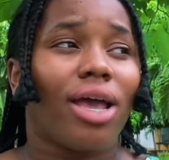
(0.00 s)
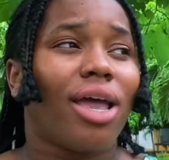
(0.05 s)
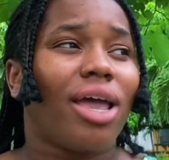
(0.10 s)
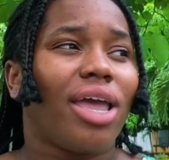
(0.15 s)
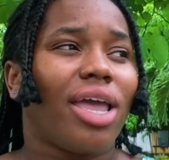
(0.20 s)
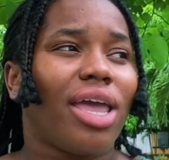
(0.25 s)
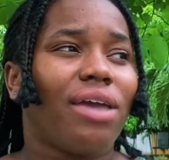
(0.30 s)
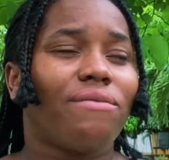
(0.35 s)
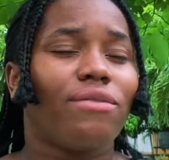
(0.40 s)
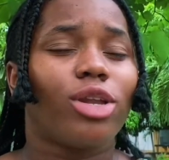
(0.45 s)

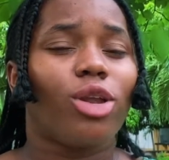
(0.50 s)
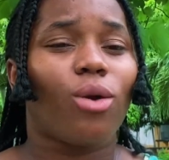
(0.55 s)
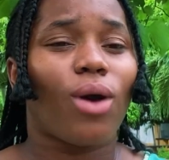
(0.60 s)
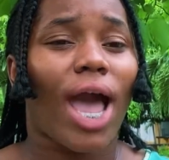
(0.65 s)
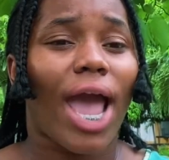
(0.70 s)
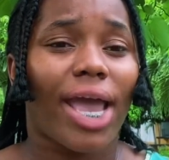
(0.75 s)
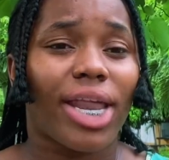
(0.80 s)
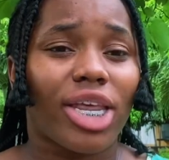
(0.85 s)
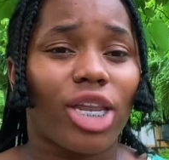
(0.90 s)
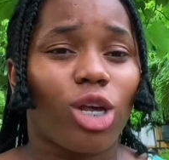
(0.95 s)
Even though
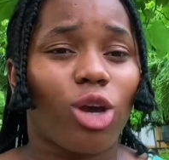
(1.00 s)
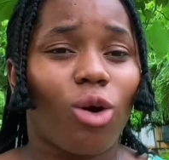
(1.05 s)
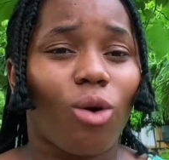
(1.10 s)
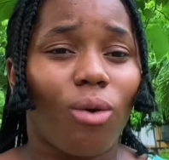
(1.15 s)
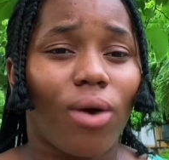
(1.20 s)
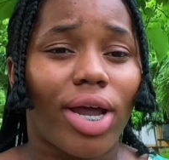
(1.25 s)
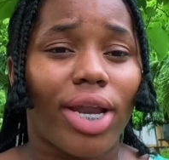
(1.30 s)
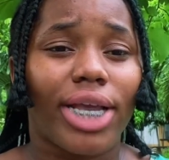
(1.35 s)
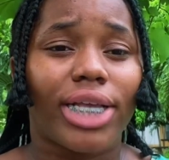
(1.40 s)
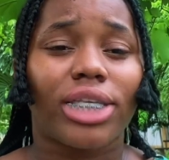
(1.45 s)
I didn't
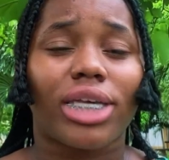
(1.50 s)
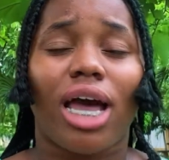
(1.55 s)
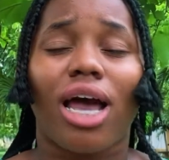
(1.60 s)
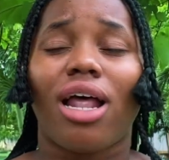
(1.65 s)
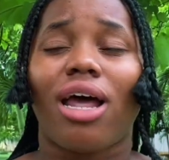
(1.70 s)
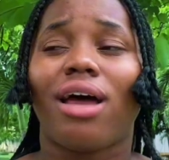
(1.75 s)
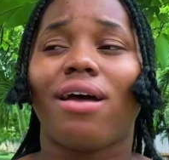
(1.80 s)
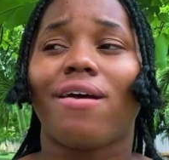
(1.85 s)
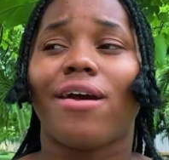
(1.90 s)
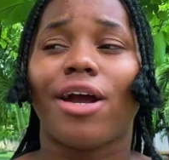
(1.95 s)
go on it,
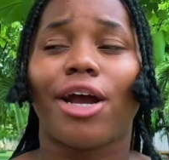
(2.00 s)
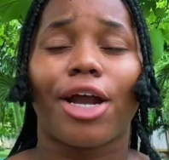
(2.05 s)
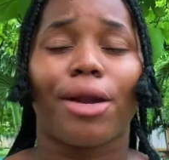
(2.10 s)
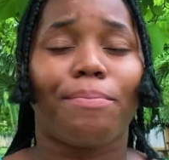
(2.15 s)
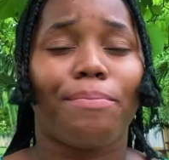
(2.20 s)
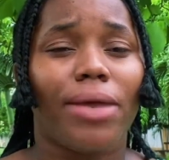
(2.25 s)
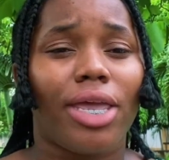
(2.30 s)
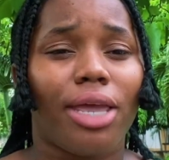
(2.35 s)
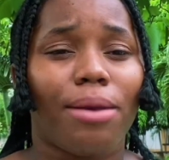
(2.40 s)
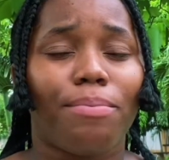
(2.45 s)
I heard
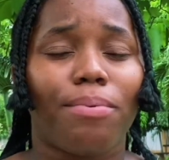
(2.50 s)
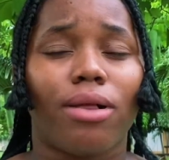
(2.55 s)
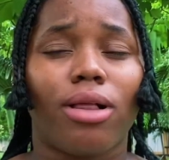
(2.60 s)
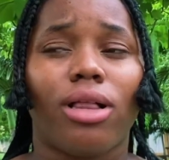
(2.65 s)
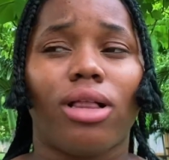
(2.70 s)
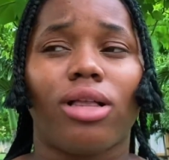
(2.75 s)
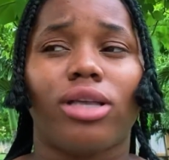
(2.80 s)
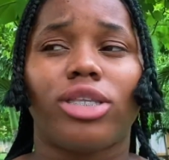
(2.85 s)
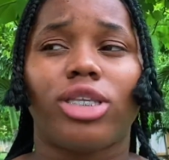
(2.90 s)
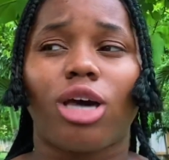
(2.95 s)

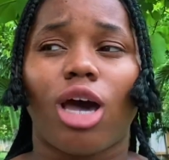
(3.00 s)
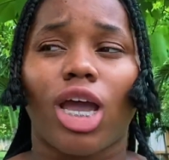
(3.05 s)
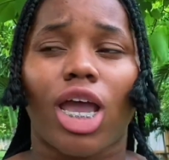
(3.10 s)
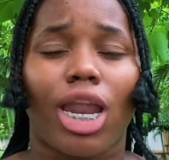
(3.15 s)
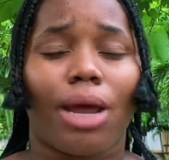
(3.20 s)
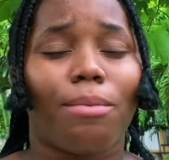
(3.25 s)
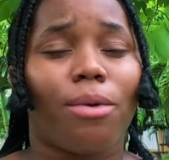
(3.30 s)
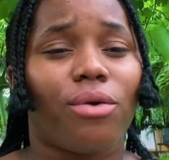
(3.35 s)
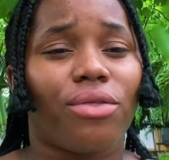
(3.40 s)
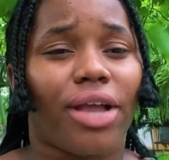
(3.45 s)
people talking
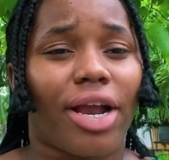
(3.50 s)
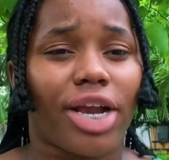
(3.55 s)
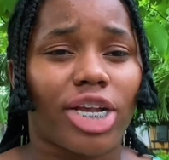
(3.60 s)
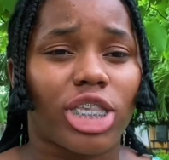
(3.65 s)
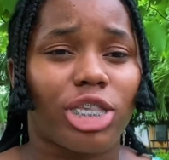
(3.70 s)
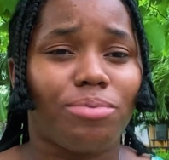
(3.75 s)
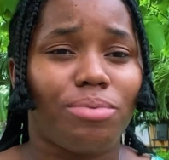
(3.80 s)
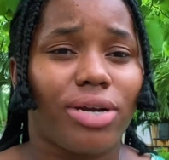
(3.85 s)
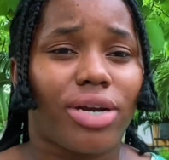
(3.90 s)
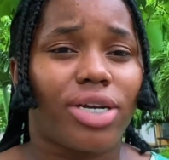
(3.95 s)
about their
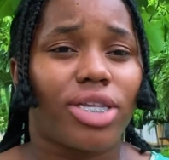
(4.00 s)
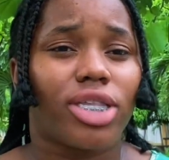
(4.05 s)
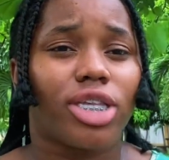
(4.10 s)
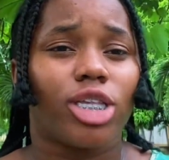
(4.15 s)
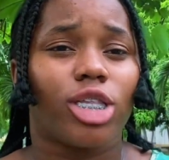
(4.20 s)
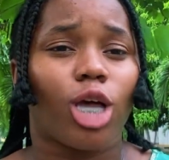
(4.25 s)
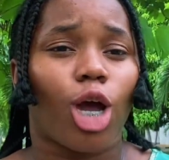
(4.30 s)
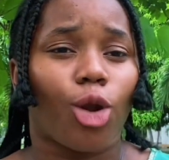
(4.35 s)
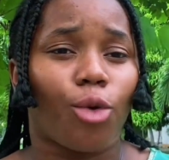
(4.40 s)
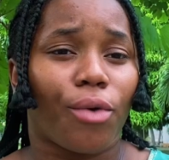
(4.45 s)

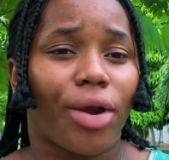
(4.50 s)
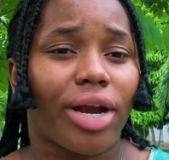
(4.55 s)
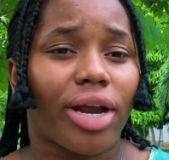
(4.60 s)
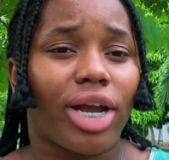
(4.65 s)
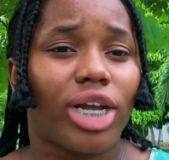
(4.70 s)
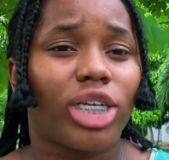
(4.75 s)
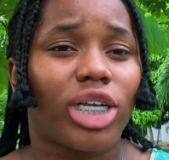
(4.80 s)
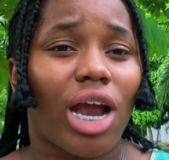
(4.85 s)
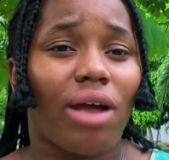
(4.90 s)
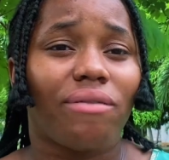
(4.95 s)
experiences on work
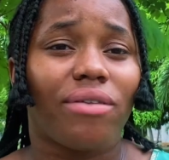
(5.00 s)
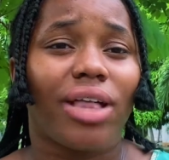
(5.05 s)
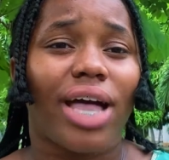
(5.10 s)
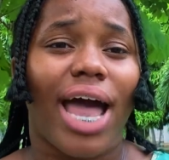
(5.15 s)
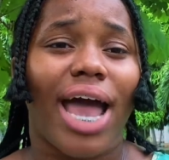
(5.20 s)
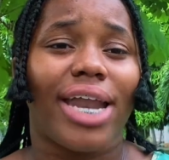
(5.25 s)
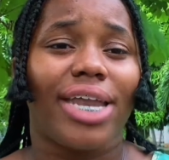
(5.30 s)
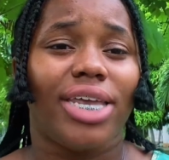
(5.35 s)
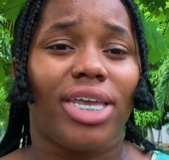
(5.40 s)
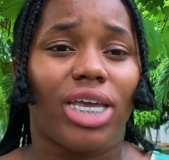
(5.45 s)
and travel,
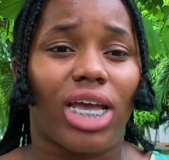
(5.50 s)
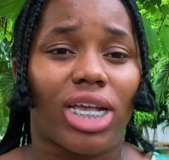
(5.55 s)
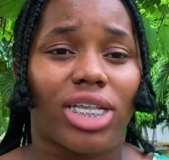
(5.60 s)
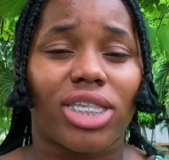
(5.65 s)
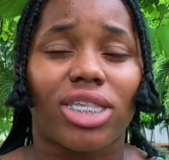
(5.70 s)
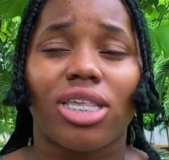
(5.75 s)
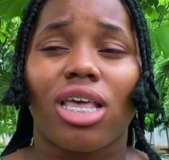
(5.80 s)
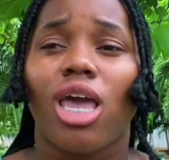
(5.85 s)
and yes,